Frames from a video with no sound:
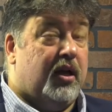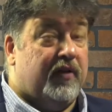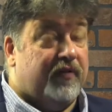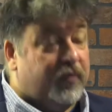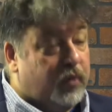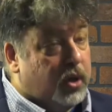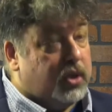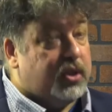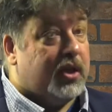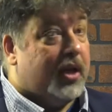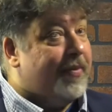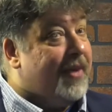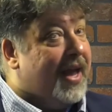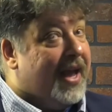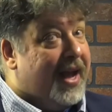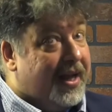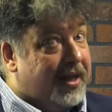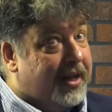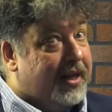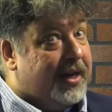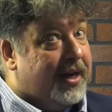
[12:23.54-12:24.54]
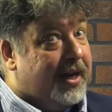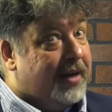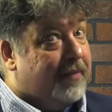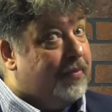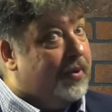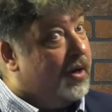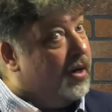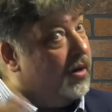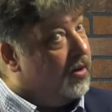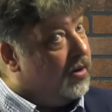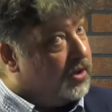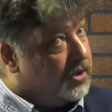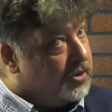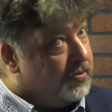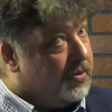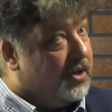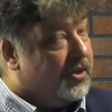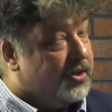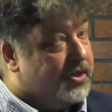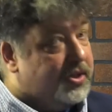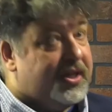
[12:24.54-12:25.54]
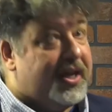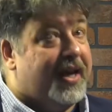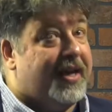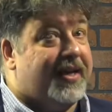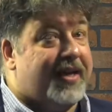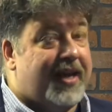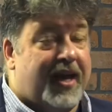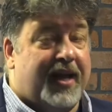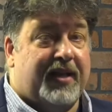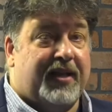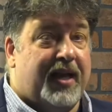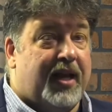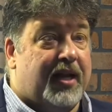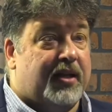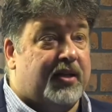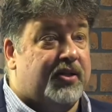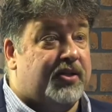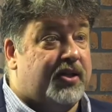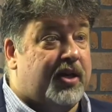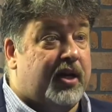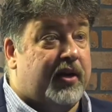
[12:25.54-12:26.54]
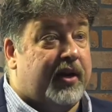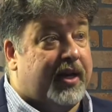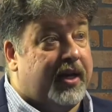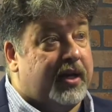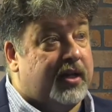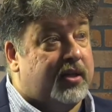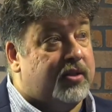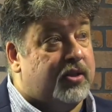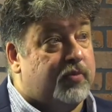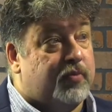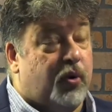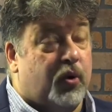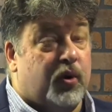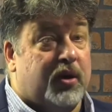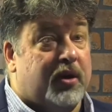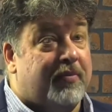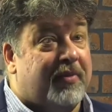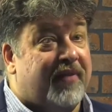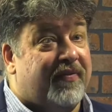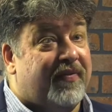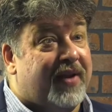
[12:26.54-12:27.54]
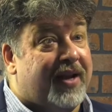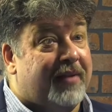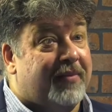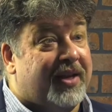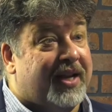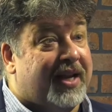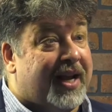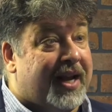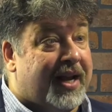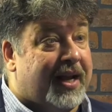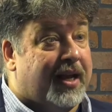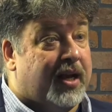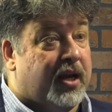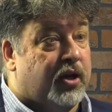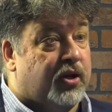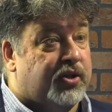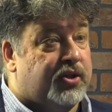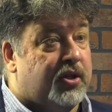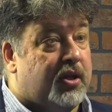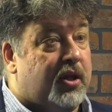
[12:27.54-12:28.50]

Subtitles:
Unfortunately, my alienated parent, his mother's yak his ear. He hadn't spoken to my family in 8 years.